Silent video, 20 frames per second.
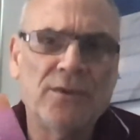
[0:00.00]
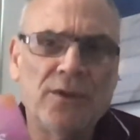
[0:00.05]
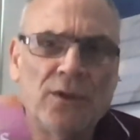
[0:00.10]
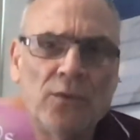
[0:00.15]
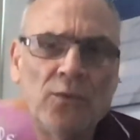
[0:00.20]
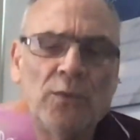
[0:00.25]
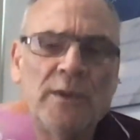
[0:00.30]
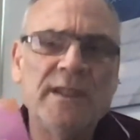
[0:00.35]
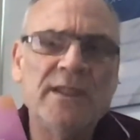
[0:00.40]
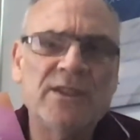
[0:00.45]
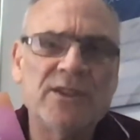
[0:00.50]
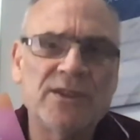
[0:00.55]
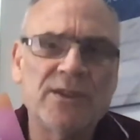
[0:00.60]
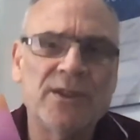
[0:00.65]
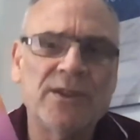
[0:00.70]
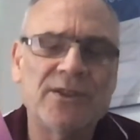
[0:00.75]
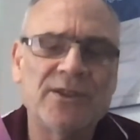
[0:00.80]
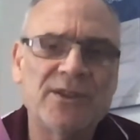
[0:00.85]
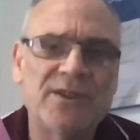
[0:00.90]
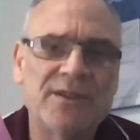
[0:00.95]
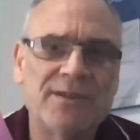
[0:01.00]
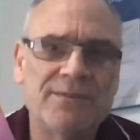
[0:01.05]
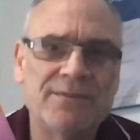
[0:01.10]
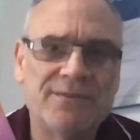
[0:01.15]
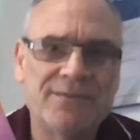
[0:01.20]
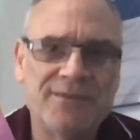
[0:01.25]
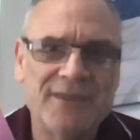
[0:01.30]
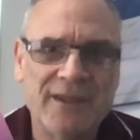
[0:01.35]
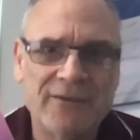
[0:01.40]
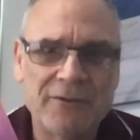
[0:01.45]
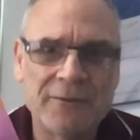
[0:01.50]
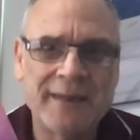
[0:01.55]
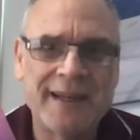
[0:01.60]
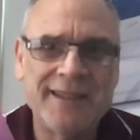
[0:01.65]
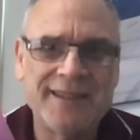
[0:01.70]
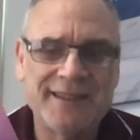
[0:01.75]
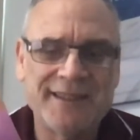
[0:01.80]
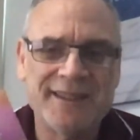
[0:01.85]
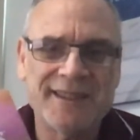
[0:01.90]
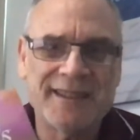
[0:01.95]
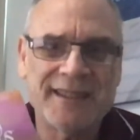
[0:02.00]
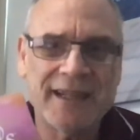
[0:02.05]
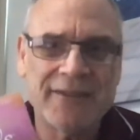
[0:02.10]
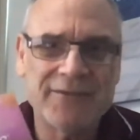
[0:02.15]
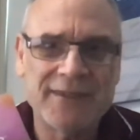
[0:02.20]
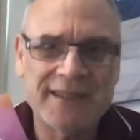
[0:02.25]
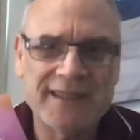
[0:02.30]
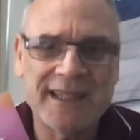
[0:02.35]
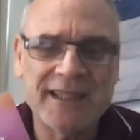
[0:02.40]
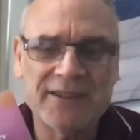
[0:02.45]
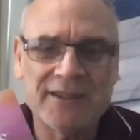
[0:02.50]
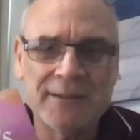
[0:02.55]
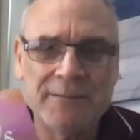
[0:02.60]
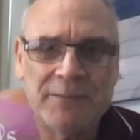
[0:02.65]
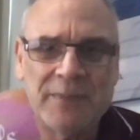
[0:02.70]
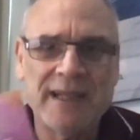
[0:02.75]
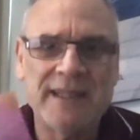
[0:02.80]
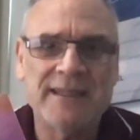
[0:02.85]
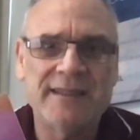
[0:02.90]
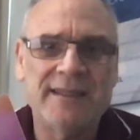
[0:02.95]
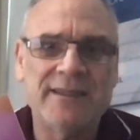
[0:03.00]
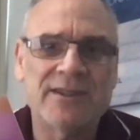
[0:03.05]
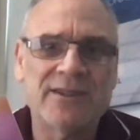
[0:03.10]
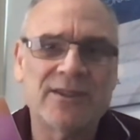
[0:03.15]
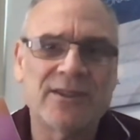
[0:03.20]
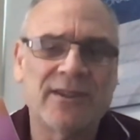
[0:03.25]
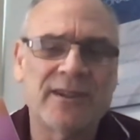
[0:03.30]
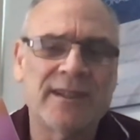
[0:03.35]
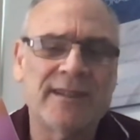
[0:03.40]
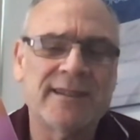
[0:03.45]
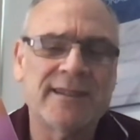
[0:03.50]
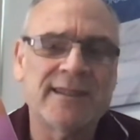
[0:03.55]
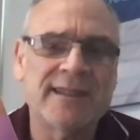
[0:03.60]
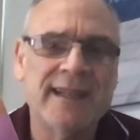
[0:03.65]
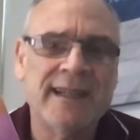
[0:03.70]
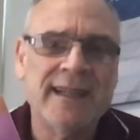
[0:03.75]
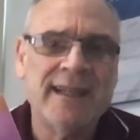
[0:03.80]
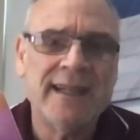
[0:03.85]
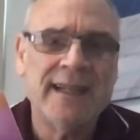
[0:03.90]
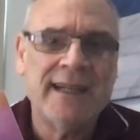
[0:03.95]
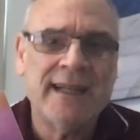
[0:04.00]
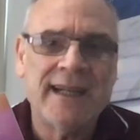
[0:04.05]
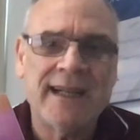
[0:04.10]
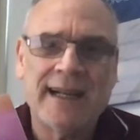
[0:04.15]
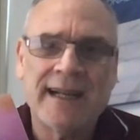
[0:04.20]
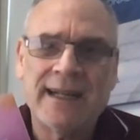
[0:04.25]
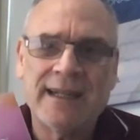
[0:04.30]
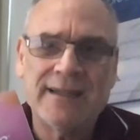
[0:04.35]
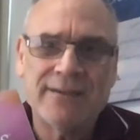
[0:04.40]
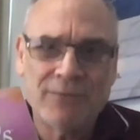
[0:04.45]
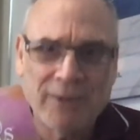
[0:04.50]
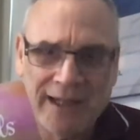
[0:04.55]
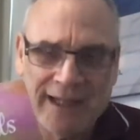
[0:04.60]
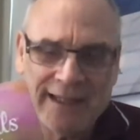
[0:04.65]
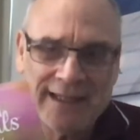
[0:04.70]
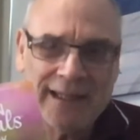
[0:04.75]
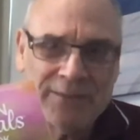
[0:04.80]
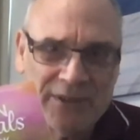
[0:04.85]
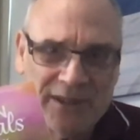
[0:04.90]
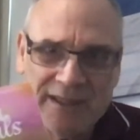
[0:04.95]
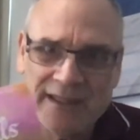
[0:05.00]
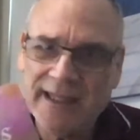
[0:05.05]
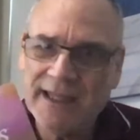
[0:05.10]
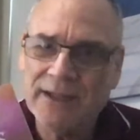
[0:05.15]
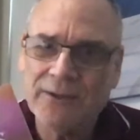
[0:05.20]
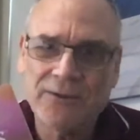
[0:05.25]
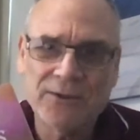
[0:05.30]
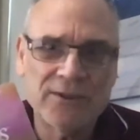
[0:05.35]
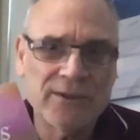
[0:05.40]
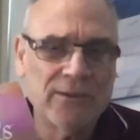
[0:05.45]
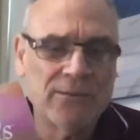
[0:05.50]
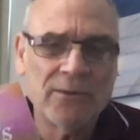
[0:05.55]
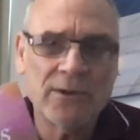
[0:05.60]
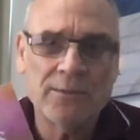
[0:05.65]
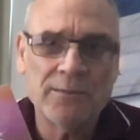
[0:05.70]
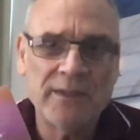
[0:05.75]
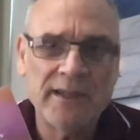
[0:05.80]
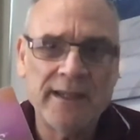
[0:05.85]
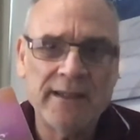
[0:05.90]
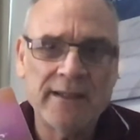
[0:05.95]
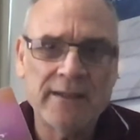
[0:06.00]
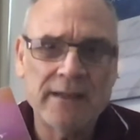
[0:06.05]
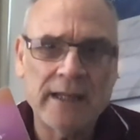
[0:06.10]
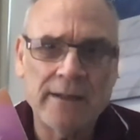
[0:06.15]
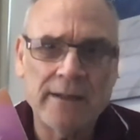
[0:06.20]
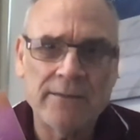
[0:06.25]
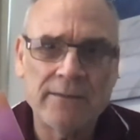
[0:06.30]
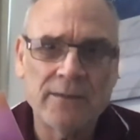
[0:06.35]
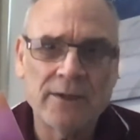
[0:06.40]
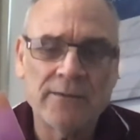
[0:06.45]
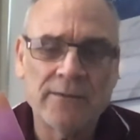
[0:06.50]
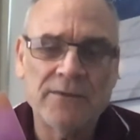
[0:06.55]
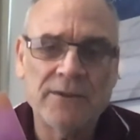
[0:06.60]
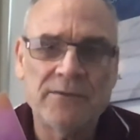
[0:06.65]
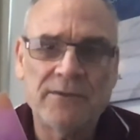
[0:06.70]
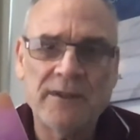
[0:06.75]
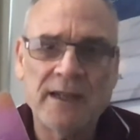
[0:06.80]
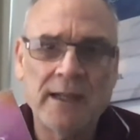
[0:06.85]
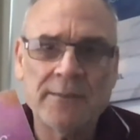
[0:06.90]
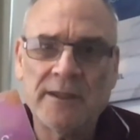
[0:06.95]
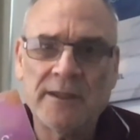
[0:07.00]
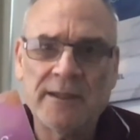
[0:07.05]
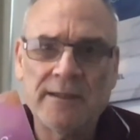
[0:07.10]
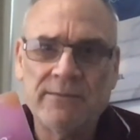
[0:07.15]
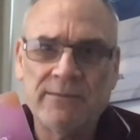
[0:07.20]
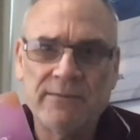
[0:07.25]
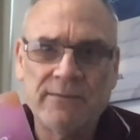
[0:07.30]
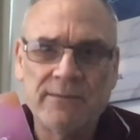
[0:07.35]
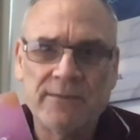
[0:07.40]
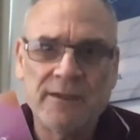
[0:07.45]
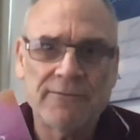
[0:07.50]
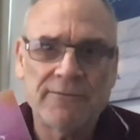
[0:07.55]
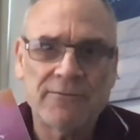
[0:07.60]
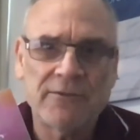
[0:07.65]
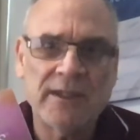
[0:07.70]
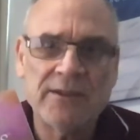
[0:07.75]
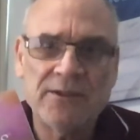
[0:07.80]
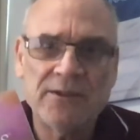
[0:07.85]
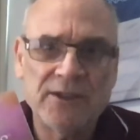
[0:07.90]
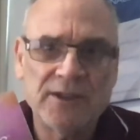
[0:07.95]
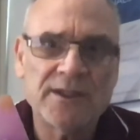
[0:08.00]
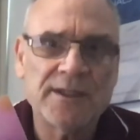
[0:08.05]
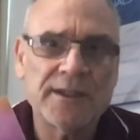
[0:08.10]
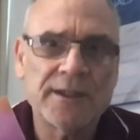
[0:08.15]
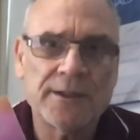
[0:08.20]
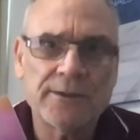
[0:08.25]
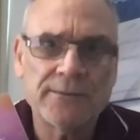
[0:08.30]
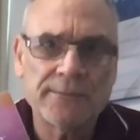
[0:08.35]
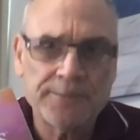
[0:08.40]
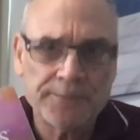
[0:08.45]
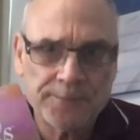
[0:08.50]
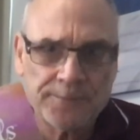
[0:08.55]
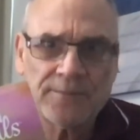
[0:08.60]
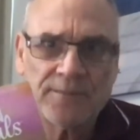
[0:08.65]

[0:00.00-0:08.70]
the researched information, the stuff that's actually based in science uh, when it comes to your health and well-being of that of your family, your friends, yourself.